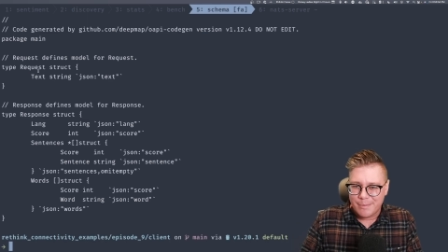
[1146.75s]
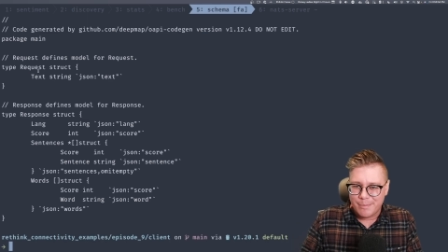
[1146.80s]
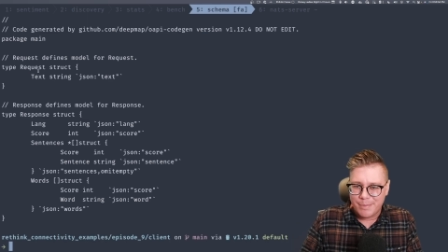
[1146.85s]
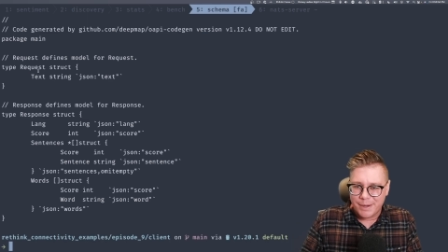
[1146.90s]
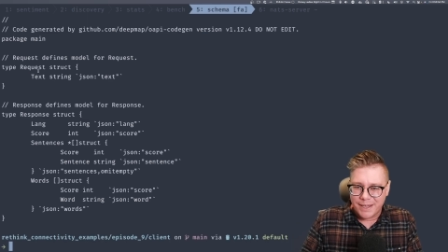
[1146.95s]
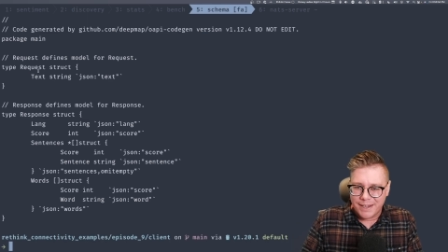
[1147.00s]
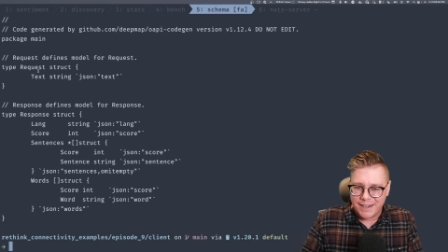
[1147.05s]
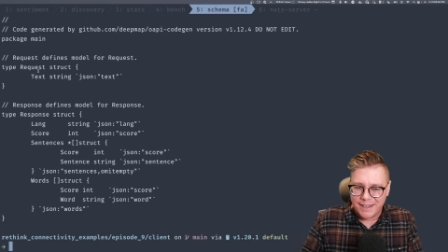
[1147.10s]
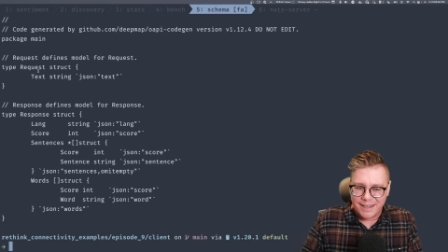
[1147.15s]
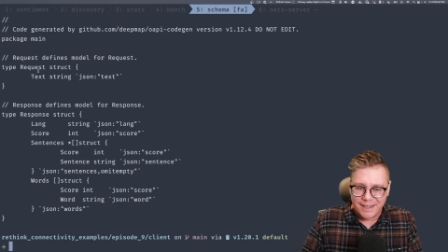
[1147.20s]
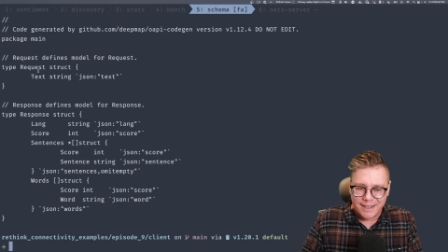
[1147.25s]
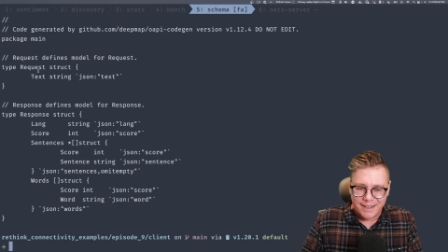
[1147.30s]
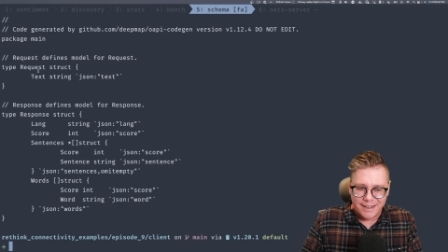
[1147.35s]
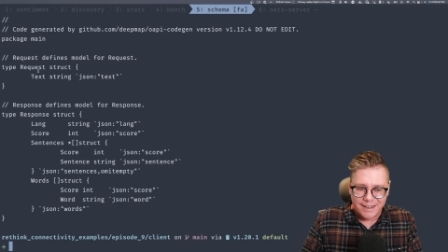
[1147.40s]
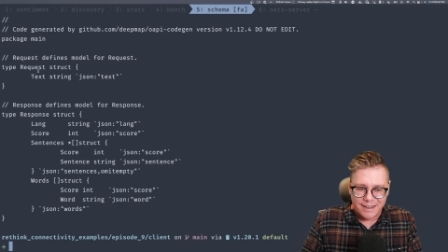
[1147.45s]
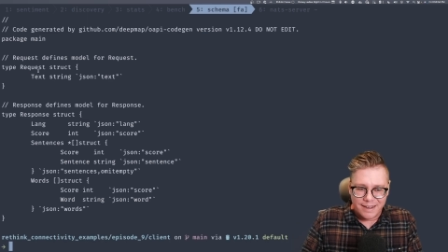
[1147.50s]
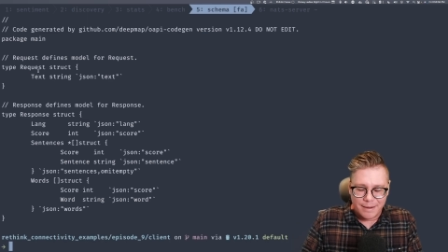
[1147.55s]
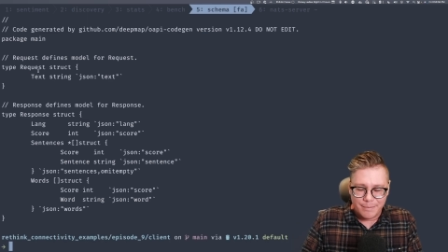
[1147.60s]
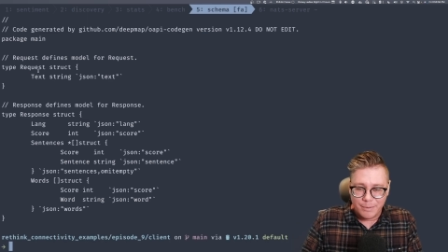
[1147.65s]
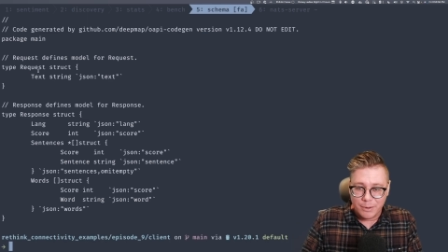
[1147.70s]
but
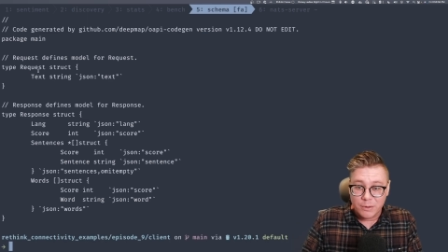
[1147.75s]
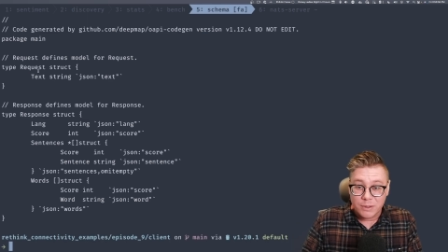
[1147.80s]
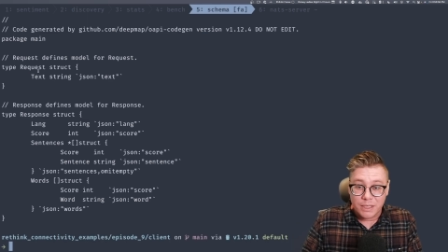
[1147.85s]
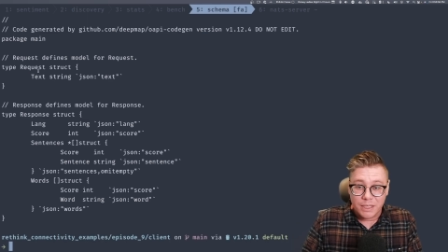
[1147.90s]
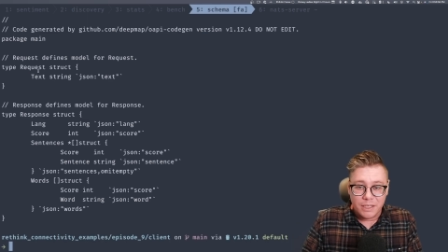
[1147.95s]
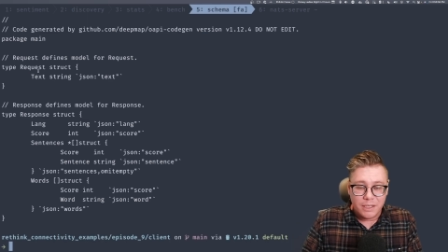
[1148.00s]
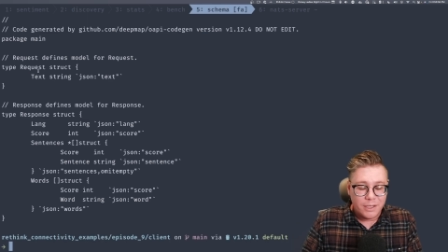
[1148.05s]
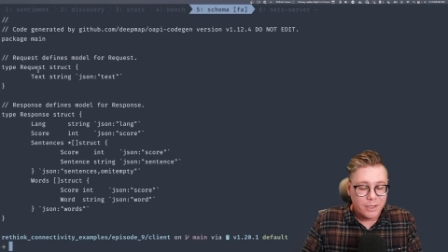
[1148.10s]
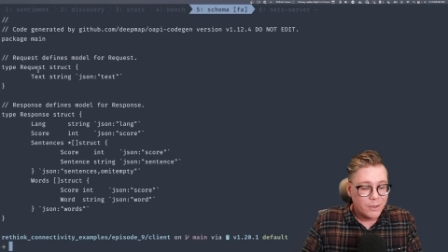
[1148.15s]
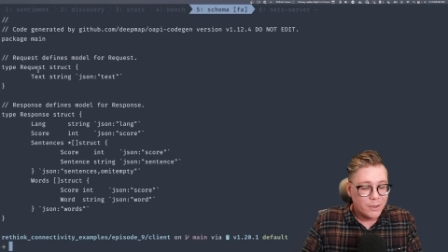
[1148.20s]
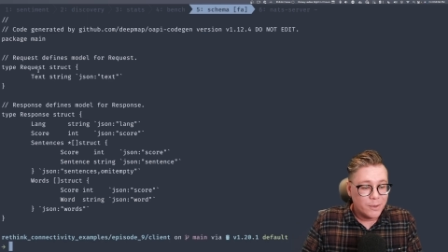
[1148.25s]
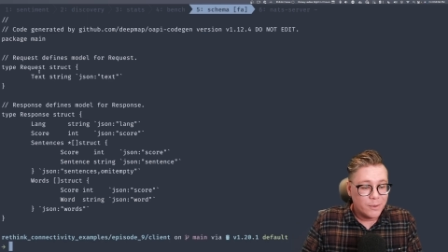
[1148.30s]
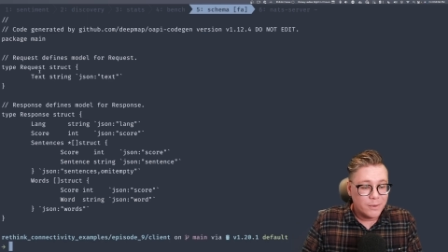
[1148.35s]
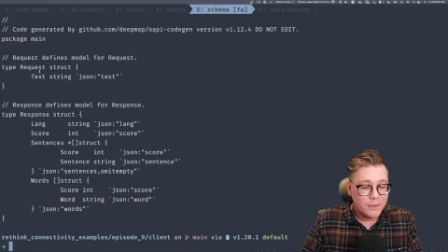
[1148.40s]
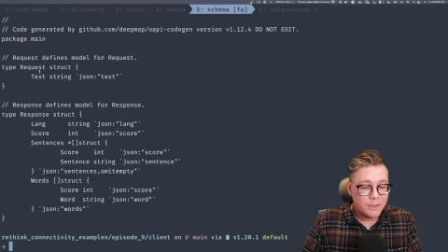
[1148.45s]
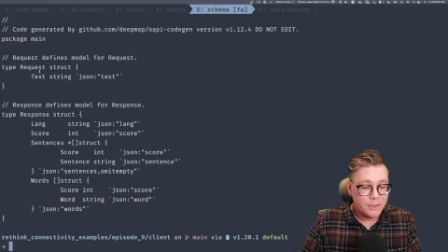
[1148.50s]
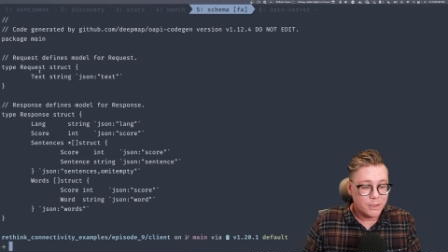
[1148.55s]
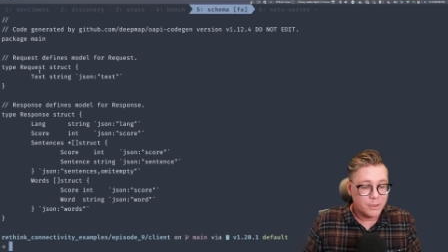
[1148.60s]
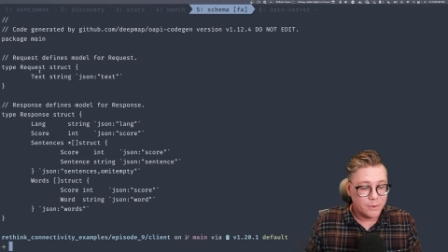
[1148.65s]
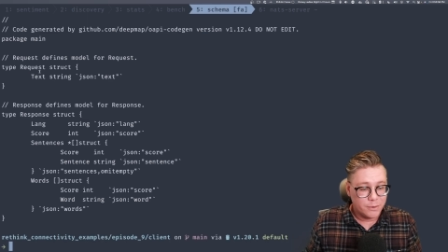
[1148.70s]
I'm using
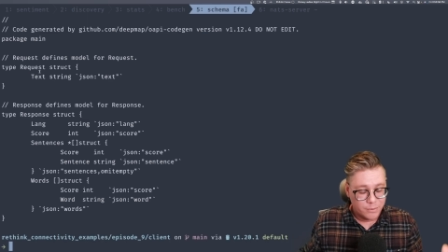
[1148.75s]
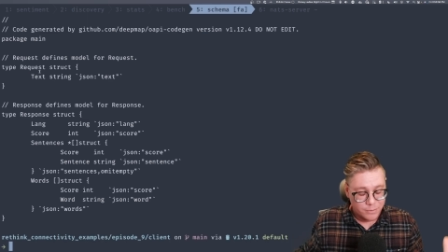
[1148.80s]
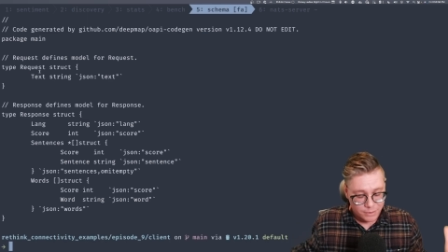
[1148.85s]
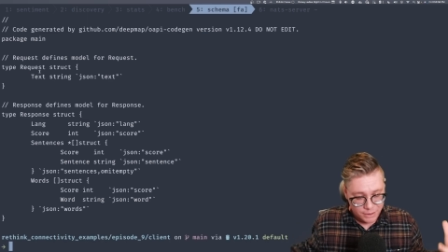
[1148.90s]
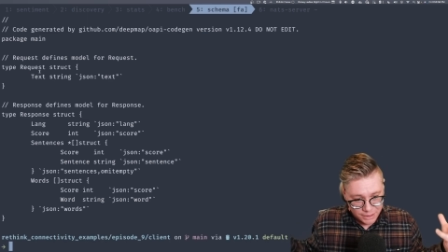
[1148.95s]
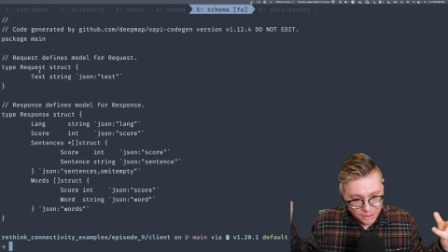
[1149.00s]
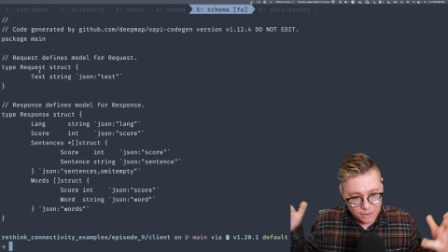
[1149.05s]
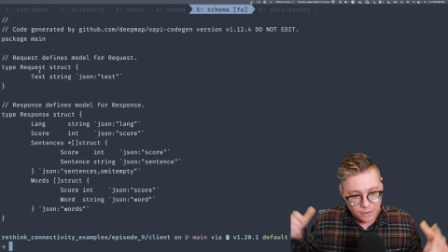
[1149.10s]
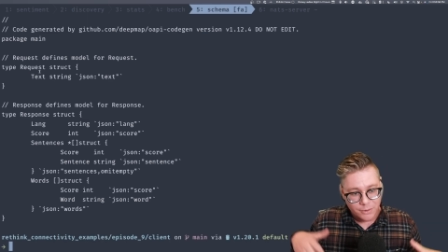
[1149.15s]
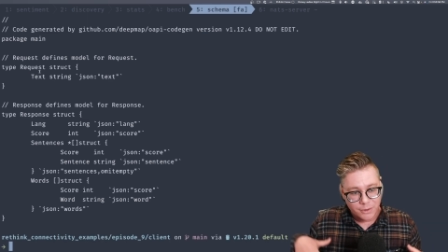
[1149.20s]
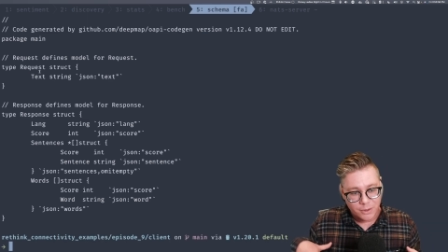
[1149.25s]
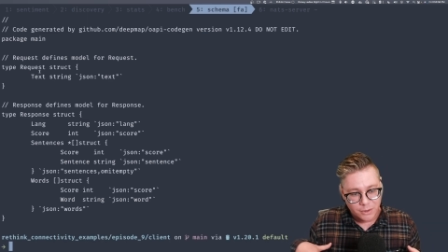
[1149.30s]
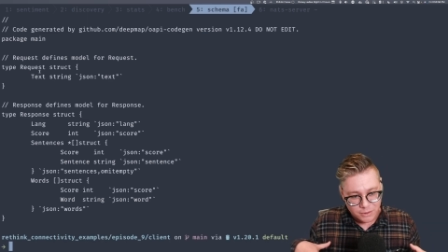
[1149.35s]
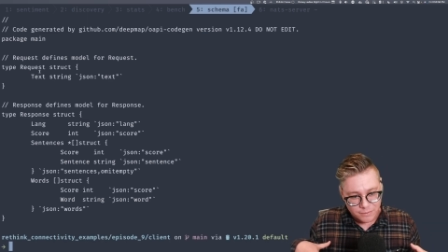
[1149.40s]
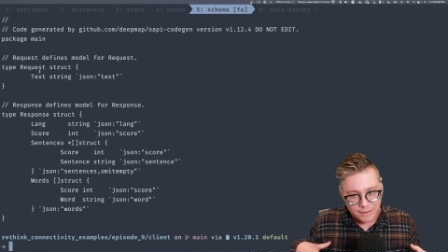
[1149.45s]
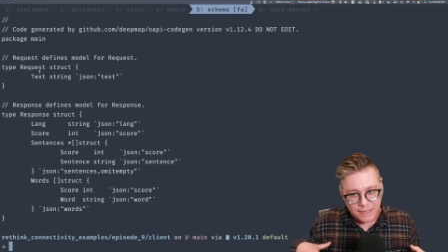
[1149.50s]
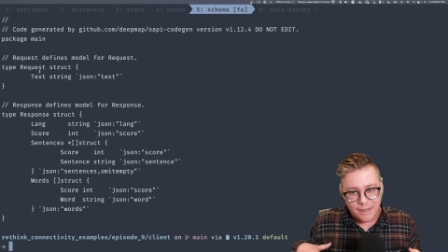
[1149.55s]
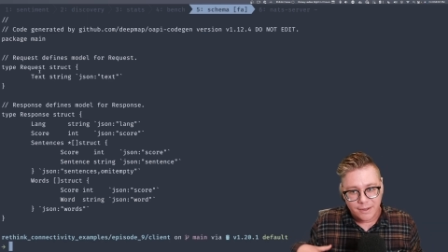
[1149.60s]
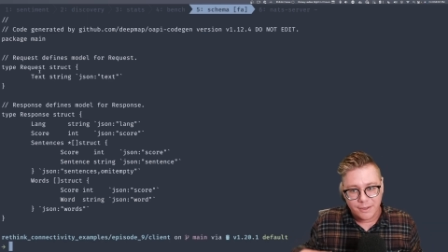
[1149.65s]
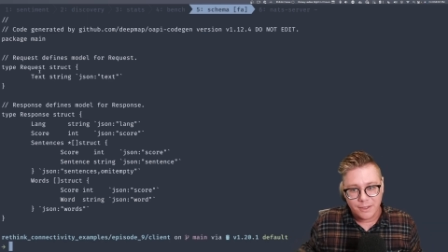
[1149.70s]
Q to encode
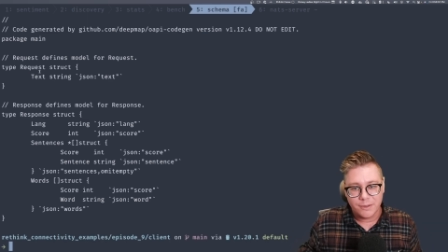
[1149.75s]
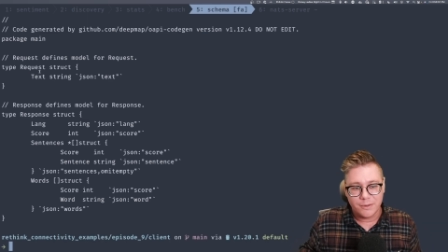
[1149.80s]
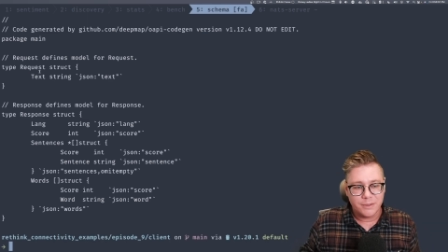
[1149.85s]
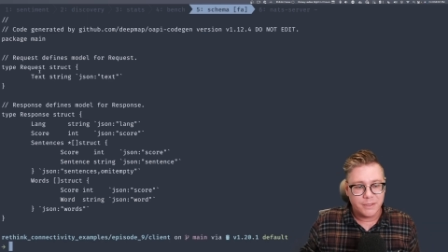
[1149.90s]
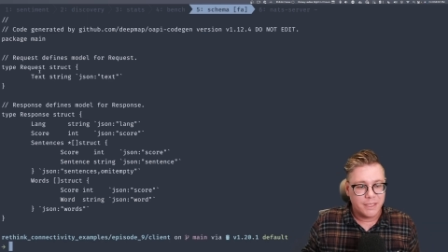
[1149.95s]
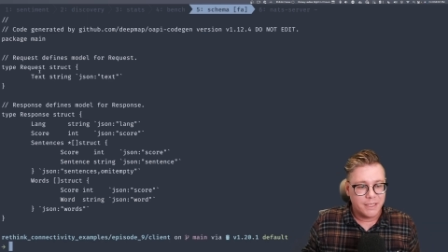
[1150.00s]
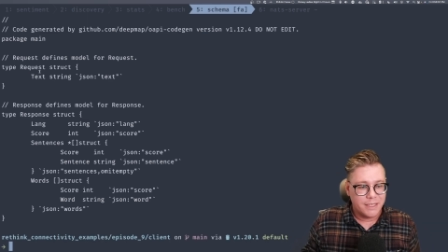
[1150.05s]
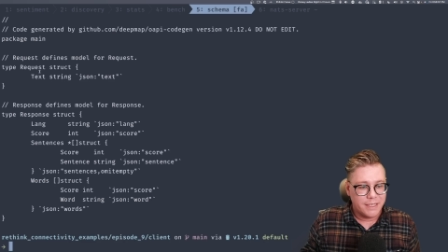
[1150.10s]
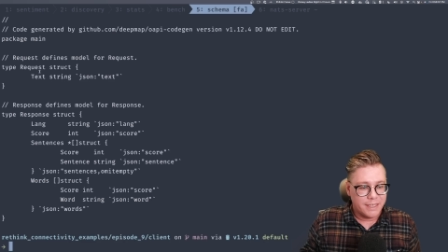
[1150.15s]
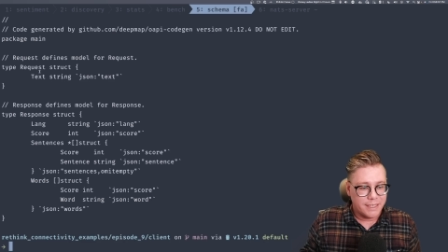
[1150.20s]
those values